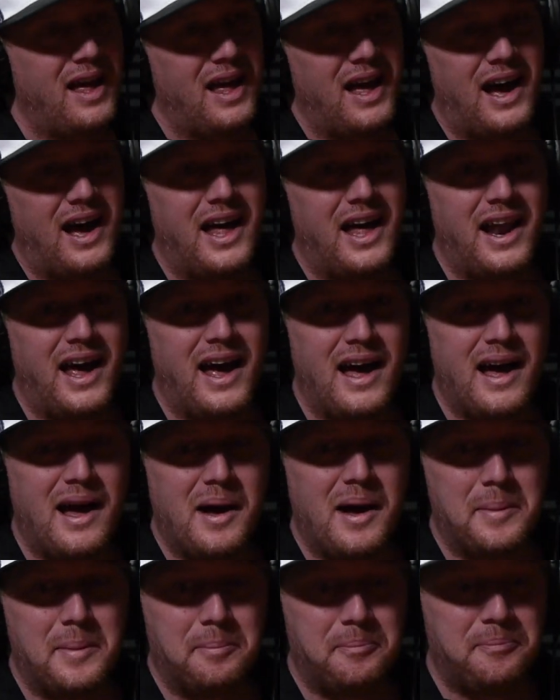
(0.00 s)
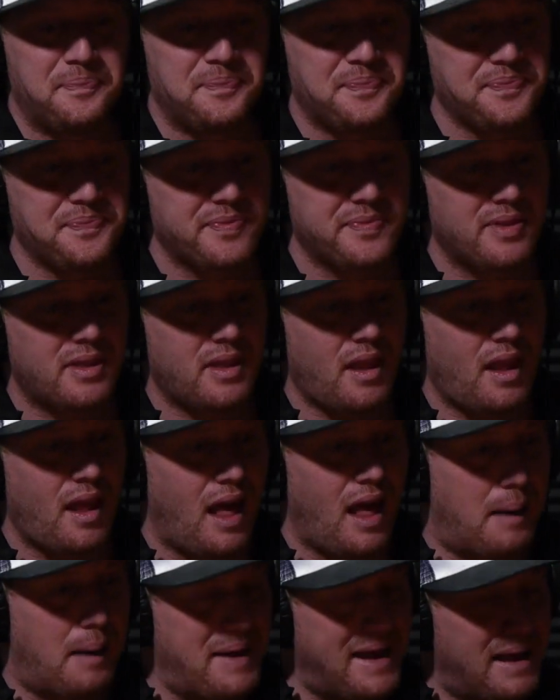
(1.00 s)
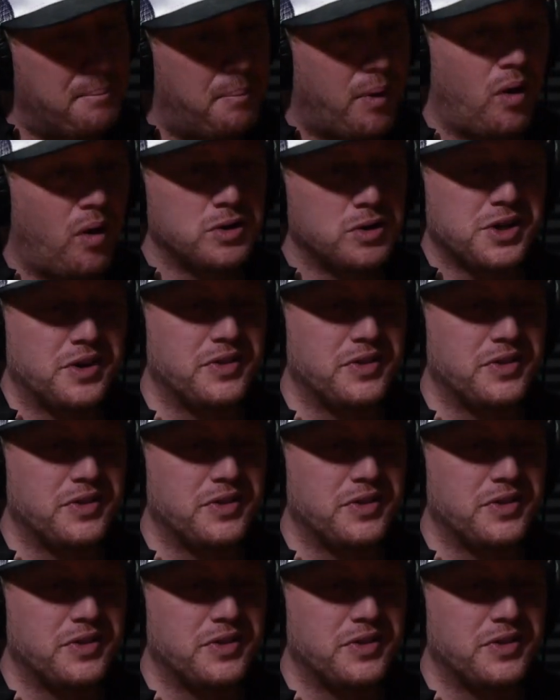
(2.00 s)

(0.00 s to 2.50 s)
And I'm hitting balls on